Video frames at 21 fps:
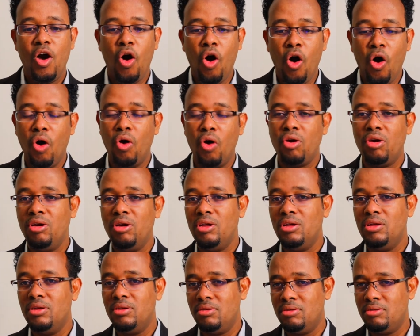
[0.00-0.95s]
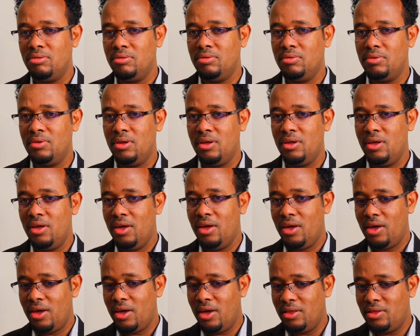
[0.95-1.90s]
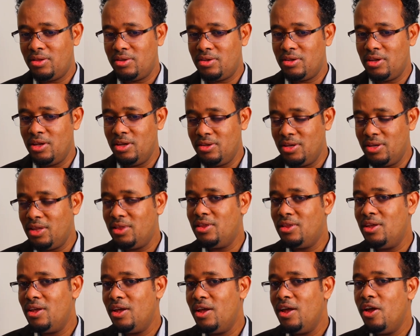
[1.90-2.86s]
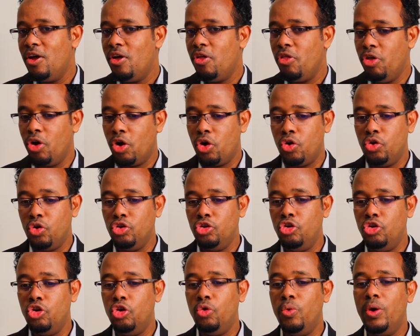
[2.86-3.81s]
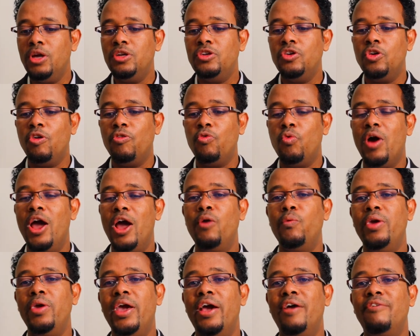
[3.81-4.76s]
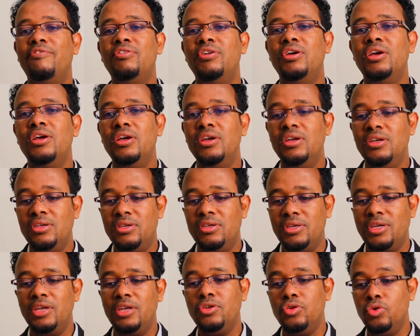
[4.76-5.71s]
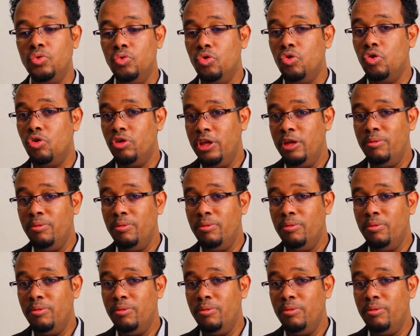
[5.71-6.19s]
Or is it the continuation of why we have such Google